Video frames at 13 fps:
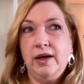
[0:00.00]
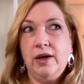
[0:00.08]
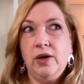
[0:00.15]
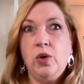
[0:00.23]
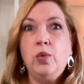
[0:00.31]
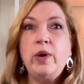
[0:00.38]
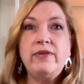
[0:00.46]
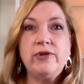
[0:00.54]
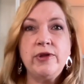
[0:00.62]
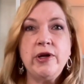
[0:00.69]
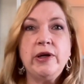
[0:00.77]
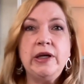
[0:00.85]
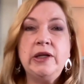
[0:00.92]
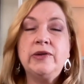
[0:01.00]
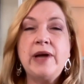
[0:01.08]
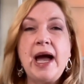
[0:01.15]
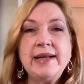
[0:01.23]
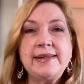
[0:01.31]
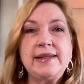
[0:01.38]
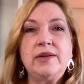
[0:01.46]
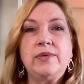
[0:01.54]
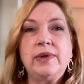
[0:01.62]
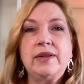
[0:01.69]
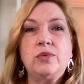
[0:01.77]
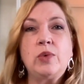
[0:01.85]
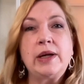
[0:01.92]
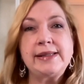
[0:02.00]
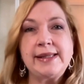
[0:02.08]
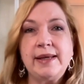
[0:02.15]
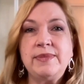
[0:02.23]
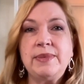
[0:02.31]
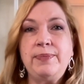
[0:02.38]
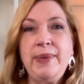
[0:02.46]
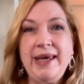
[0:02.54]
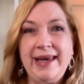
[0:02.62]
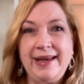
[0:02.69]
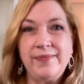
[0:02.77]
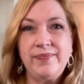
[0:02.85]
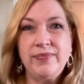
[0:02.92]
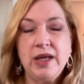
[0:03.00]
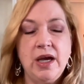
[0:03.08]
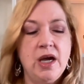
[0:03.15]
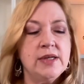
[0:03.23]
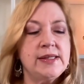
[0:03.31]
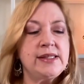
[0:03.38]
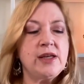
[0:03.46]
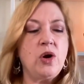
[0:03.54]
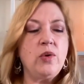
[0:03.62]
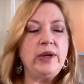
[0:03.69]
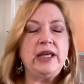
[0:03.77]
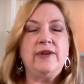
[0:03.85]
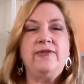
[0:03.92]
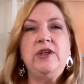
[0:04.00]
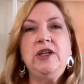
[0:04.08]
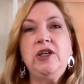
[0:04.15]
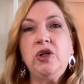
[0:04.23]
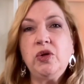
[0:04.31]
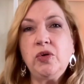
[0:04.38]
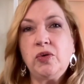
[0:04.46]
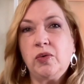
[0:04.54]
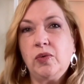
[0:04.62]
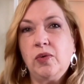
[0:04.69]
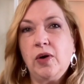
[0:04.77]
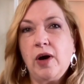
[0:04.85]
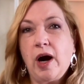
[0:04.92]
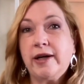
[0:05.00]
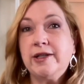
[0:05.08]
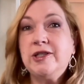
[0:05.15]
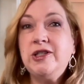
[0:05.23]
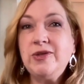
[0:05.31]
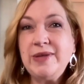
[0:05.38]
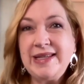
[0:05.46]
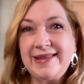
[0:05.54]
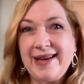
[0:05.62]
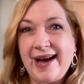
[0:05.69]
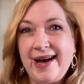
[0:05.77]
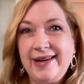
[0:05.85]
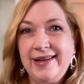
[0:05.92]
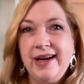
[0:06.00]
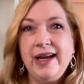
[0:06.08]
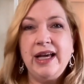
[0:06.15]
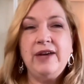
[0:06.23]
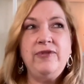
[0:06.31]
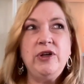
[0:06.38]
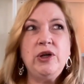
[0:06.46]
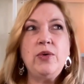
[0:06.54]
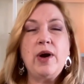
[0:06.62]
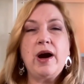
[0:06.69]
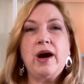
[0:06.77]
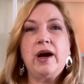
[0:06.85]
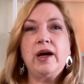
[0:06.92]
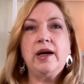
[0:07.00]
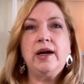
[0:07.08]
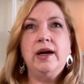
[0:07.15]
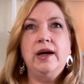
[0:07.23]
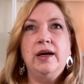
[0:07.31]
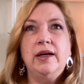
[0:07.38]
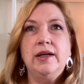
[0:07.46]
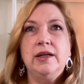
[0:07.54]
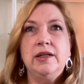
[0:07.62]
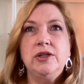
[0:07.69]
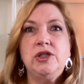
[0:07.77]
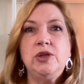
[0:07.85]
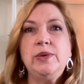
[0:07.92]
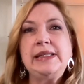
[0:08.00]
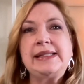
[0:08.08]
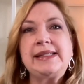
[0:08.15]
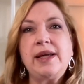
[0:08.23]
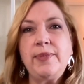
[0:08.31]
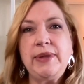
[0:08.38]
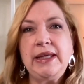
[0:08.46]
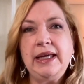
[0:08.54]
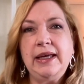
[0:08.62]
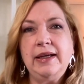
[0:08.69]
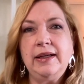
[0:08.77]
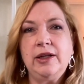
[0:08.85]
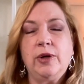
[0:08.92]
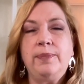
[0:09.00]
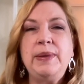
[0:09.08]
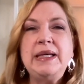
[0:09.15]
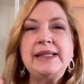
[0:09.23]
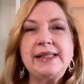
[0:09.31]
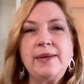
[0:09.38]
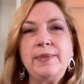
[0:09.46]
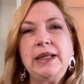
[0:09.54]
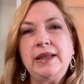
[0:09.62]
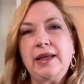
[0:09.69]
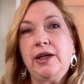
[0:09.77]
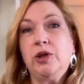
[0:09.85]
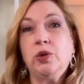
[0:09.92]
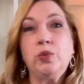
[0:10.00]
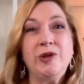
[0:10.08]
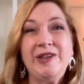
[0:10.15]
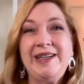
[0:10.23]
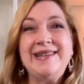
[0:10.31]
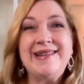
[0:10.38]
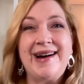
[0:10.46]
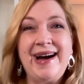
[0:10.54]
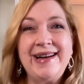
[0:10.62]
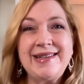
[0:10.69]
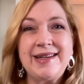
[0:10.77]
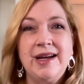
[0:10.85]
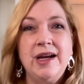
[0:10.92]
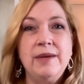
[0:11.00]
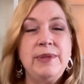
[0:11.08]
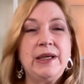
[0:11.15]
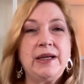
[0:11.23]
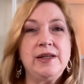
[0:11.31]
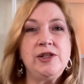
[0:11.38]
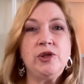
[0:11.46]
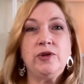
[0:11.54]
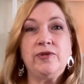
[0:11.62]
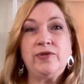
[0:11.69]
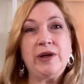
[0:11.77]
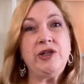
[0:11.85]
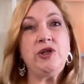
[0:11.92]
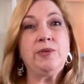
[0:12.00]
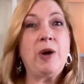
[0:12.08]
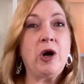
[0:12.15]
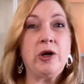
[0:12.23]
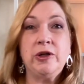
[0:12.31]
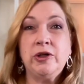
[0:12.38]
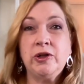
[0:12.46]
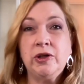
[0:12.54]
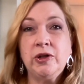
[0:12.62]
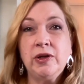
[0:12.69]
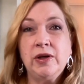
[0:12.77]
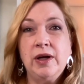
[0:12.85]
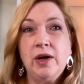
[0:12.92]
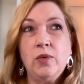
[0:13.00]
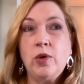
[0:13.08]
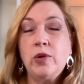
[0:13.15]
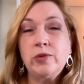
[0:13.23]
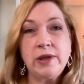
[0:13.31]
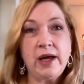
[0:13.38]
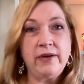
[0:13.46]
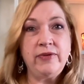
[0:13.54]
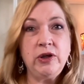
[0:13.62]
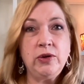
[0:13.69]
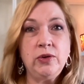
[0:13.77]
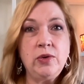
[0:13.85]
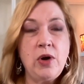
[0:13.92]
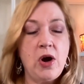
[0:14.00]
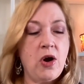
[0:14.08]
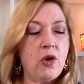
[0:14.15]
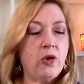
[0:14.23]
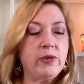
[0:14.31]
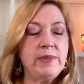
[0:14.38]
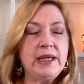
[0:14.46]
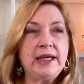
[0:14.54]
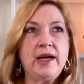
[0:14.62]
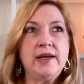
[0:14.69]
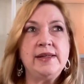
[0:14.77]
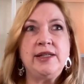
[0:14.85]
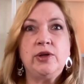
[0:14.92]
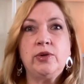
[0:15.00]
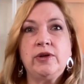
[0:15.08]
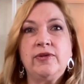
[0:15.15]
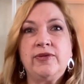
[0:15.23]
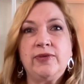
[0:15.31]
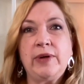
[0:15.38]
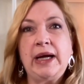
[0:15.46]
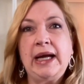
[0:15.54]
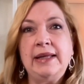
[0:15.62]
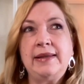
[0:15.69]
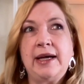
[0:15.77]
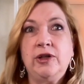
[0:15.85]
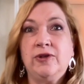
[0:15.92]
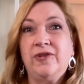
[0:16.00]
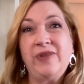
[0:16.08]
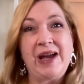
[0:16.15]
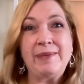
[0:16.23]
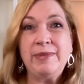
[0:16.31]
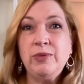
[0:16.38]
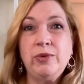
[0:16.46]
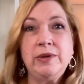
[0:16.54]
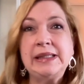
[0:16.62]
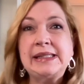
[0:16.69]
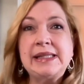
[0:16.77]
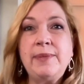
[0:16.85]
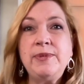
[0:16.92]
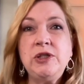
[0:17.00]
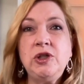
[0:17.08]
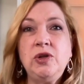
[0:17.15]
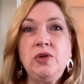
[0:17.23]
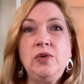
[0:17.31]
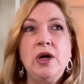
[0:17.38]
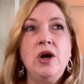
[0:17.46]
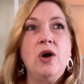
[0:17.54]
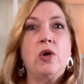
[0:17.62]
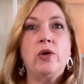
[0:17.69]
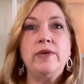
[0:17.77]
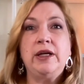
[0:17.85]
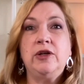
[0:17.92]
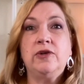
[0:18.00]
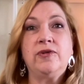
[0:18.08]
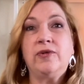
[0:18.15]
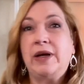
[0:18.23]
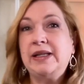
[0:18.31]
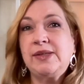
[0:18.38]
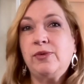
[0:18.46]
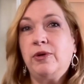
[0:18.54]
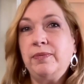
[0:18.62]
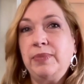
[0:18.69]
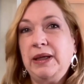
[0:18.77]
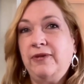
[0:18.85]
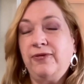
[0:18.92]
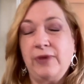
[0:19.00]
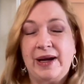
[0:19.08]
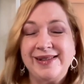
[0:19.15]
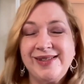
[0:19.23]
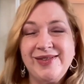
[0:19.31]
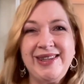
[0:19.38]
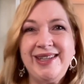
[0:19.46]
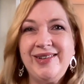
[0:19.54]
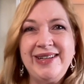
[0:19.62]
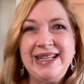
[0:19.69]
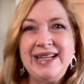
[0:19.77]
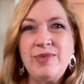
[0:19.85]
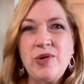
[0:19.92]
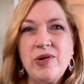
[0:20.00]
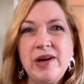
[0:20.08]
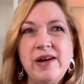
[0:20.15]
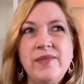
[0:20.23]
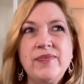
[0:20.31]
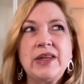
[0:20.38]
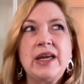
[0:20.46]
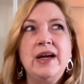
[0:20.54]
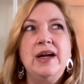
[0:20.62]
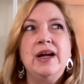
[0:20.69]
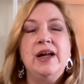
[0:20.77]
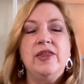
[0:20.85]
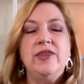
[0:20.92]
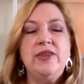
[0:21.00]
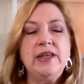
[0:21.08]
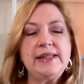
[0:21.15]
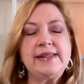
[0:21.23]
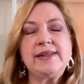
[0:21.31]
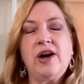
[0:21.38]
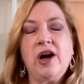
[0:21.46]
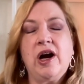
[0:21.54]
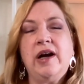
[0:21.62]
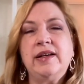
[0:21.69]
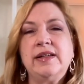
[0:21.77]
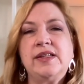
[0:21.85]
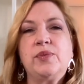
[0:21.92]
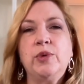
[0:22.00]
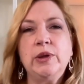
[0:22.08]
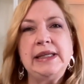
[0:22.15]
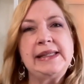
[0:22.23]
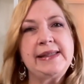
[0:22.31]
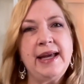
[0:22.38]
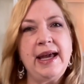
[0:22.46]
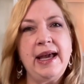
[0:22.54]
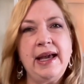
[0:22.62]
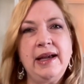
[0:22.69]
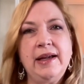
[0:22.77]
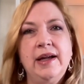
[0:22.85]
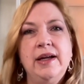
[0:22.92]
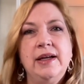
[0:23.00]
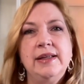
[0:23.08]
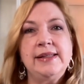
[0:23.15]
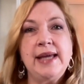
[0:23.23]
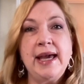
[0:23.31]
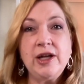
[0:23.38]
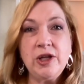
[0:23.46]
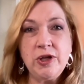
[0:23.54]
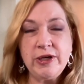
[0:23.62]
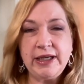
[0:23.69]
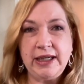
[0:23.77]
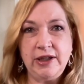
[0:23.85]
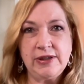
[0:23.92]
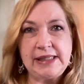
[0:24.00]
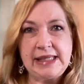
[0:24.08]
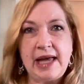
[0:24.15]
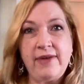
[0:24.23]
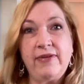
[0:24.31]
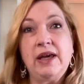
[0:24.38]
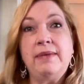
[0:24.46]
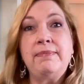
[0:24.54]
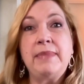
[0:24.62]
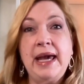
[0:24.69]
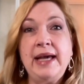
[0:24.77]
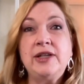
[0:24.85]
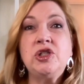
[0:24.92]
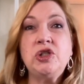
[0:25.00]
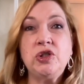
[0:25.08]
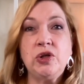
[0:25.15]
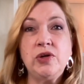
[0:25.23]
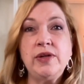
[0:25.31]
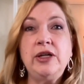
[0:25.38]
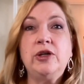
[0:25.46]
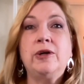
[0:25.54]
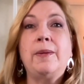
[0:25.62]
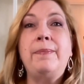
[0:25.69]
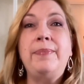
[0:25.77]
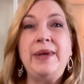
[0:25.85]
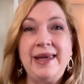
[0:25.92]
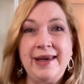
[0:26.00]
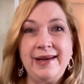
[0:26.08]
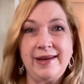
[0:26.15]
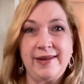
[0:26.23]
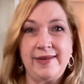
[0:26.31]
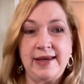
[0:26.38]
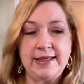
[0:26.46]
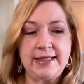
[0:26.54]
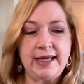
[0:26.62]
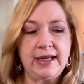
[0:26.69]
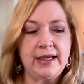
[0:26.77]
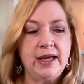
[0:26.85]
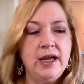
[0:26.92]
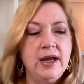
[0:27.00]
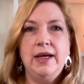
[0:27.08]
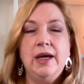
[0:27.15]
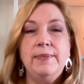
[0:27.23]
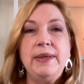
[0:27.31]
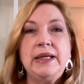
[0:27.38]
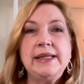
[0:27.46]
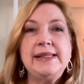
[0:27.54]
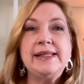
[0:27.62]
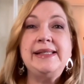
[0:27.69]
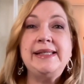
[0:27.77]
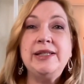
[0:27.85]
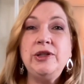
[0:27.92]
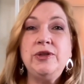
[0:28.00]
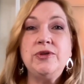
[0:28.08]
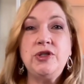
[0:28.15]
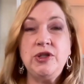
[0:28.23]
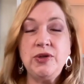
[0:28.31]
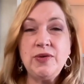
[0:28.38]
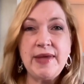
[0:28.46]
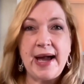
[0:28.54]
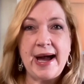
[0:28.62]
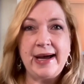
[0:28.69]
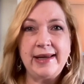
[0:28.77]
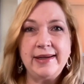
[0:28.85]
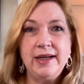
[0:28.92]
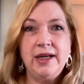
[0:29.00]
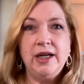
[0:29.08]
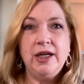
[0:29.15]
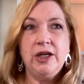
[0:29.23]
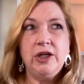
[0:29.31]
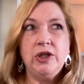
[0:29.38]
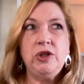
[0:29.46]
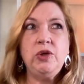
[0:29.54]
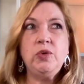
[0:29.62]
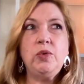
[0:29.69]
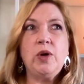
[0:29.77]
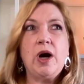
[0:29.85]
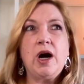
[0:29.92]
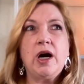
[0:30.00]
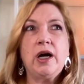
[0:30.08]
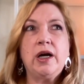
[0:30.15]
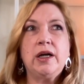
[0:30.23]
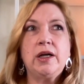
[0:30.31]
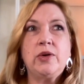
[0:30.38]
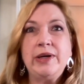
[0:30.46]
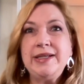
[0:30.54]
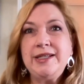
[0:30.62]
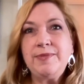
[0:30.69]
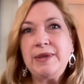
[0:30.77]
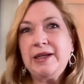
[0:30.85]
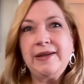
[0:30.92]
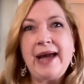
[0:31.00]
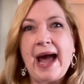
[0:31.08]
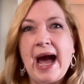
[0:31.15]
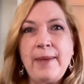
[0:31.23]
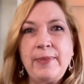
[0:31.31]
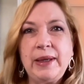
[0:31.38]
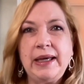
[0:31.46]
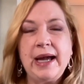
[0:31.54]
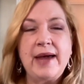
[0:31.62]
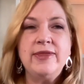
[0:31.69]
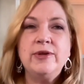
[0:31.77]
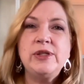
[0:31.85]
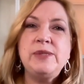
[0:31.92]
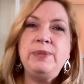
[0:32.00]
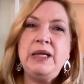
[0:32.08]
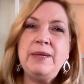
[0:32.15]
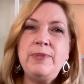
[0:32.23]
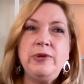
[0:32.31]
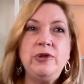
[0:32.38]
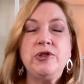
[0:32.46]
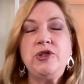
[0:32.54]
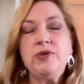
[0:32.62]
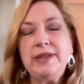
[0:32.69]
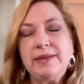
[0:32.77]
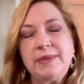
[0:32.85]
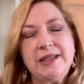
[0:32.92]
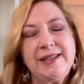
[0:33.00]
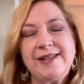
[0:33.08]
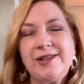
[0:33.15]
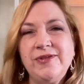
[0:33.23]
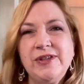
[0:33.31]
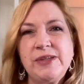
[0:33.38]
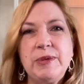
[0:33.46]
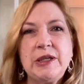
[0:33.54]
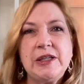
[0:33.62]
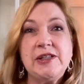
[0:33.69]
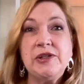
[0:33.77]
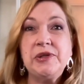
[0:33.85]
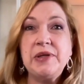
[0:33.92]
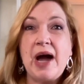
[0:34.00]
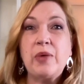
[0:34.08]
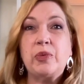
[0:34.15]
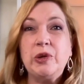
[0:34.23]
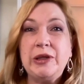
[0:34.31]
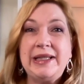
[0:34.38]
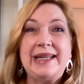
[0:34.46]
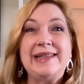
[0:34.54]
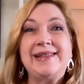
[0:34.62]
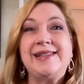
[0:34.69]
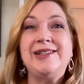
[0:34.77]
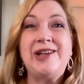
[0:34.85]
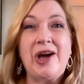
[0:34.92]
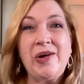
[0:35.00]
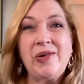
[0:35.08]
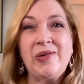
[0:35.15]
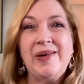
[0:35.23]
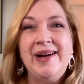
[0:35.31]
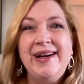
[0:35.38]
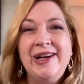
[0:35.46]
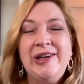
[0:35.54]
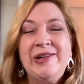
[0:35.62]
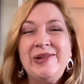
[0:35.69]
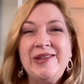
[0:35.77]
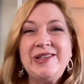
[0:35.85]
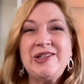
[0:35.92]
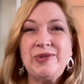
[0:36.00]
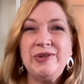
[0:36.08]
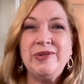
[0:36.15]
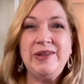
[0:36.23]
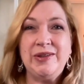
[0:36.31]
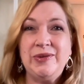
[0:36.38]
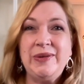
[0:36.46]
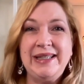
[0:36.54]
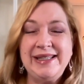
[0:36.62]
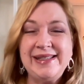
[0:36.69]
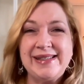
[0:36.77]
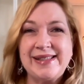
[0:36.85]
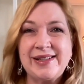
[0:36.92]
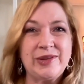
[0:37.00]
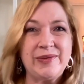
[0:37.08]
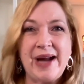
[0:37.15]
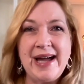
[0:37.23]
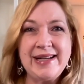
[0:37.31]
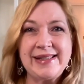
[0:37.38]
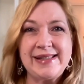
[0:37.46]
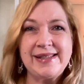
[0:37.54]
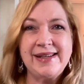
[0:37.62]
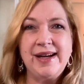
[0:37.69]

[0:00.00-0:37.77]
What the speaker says: whoever they're interacting with wants them to be. So if you are doing that, if you are doing something, you know, being somebody that you're really not because you're afraid your partner won't love you, or because you're afraid that your family won't accept you, or that your friends won't be friends with you anymore, this card is really saying, take a look at yourself and make sure that you're being authentic. Because until you do that, you are going to be unhappy. And those people, you're doing them a disservice because they're not really getting to know who the true you is, correct?